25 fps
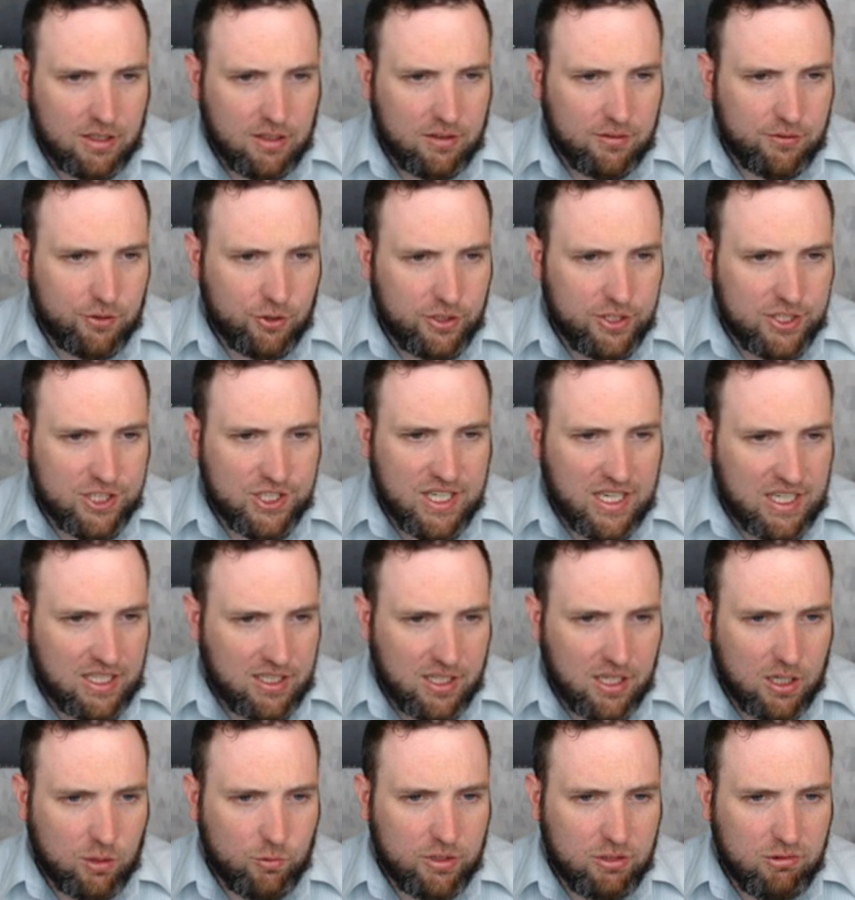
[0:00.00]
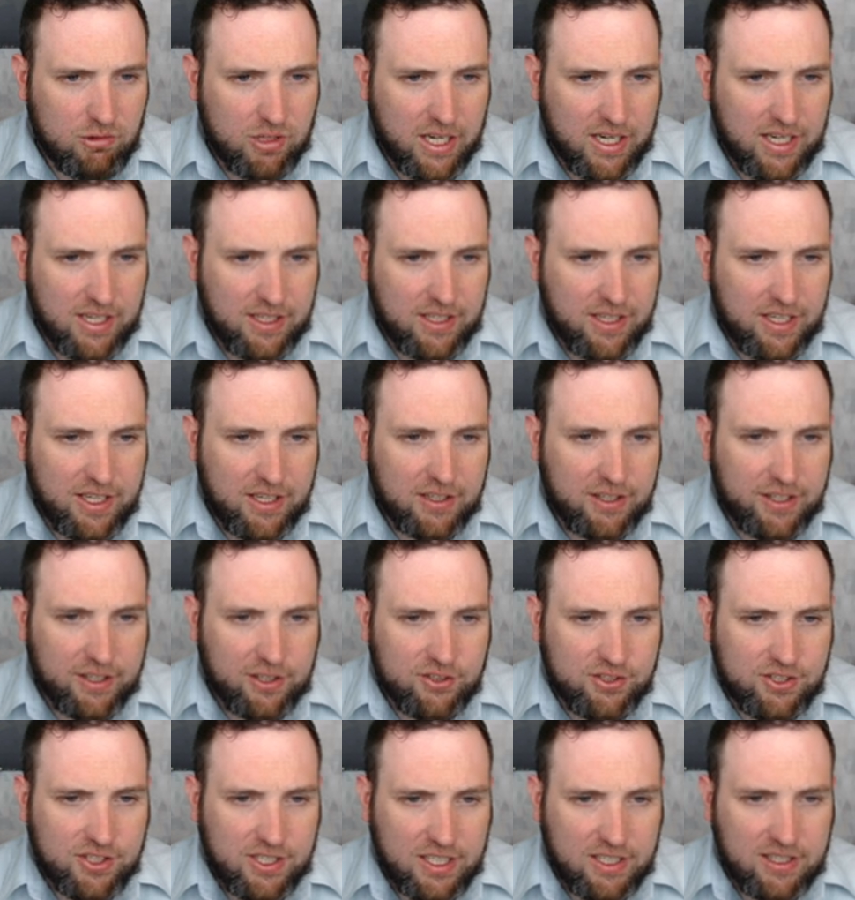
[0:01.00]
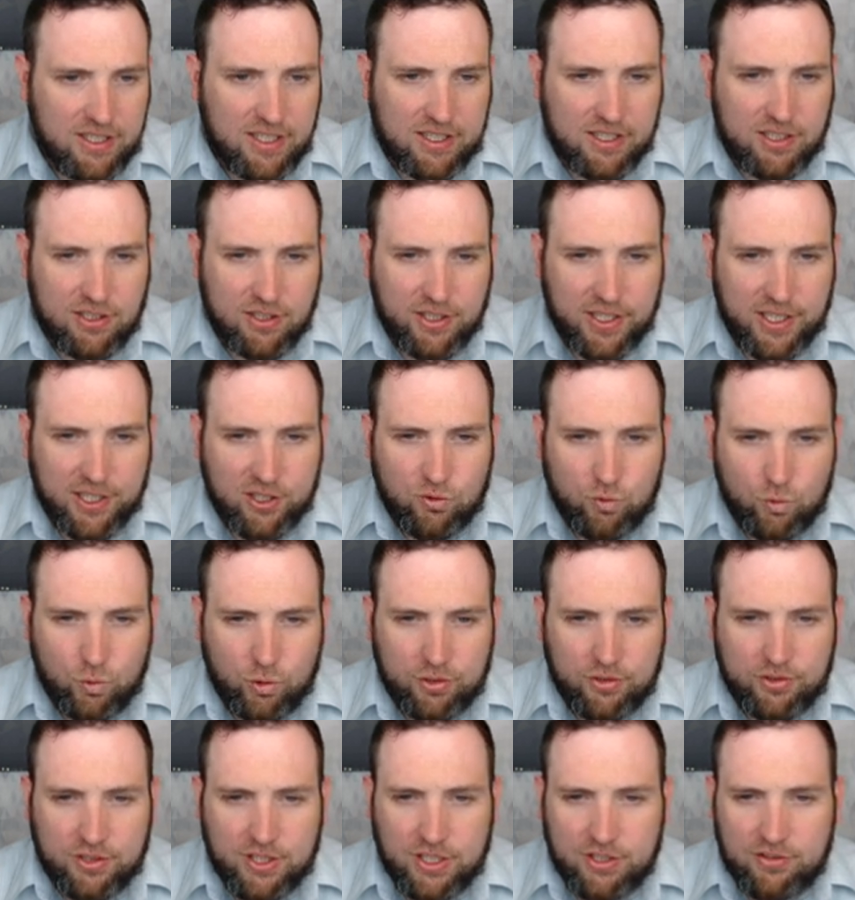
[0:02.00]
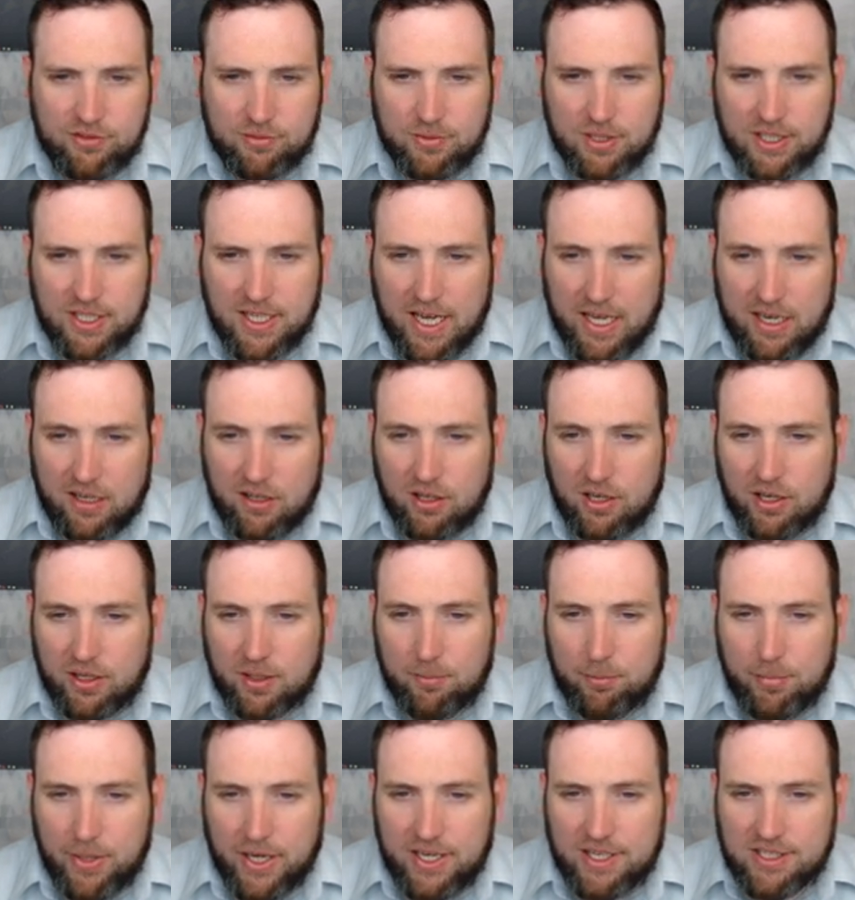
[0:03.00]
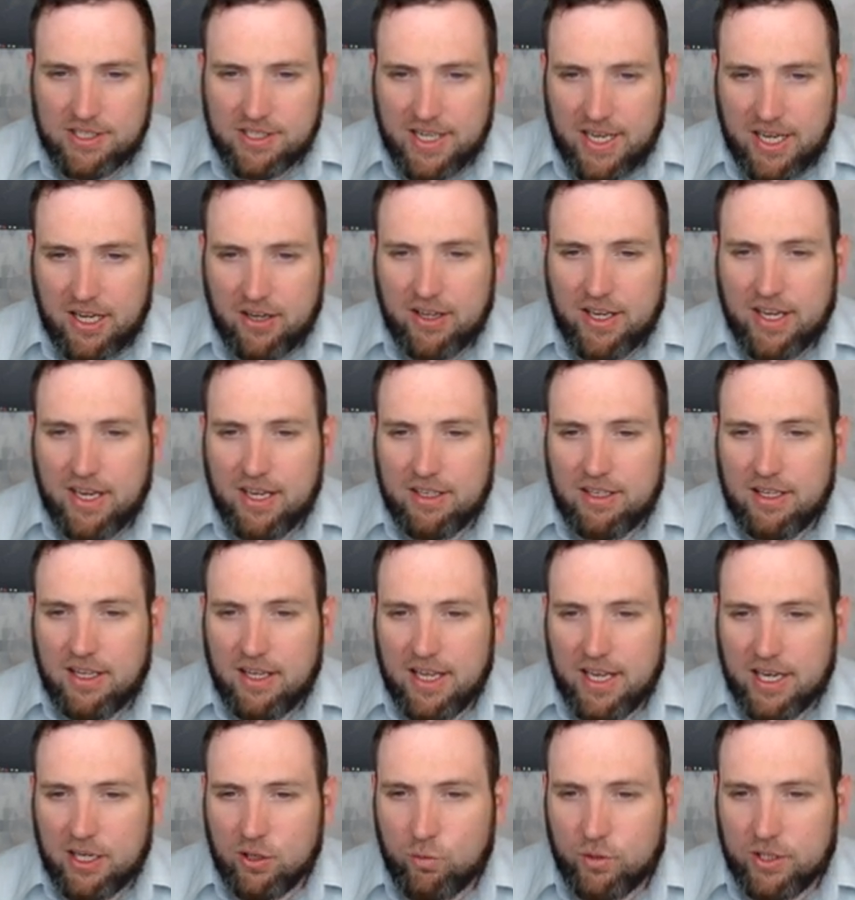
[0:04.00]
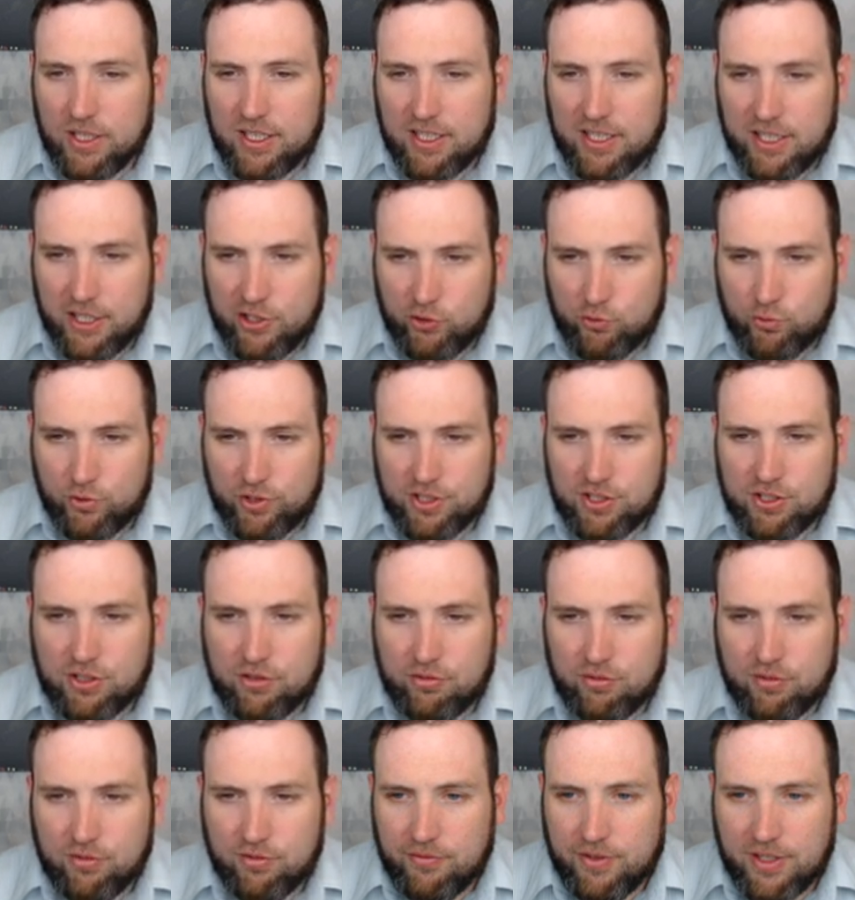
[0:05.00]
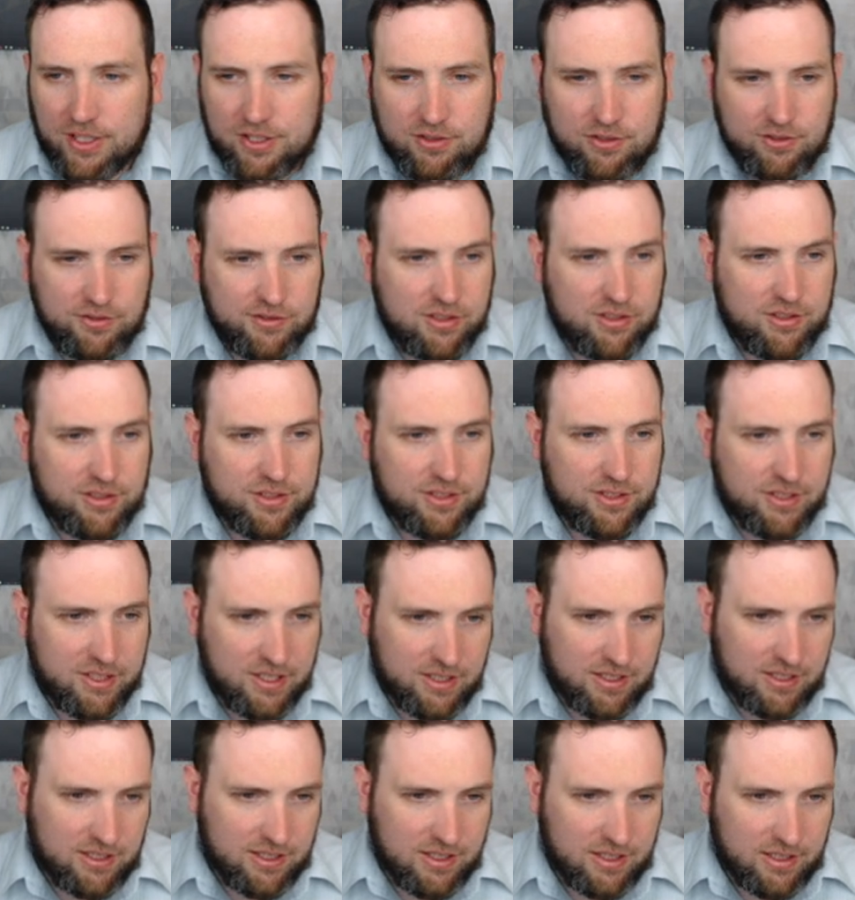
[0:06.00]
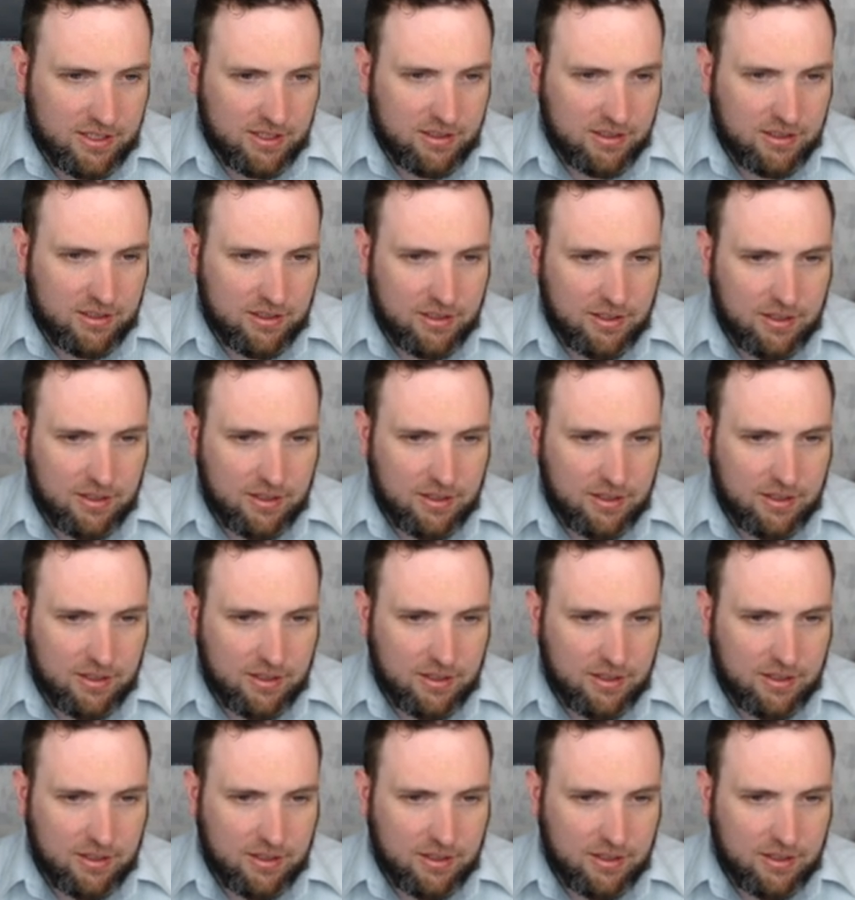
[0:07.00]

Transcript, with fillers: For each catalog, we create an L L C that collects royalties from the catalog and pays out an equity interest to investors in the syndicate.